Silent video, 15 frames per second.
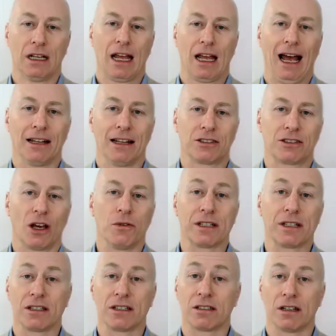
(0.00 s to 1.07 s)
and so
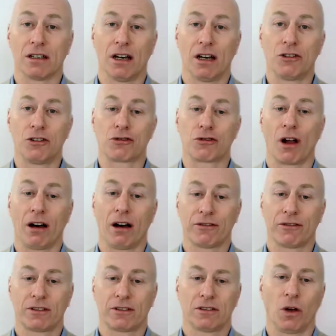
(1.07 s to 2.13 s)
this is a
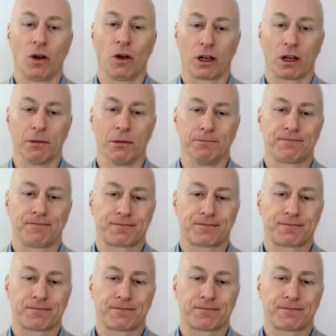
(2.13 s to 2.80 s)
draft document.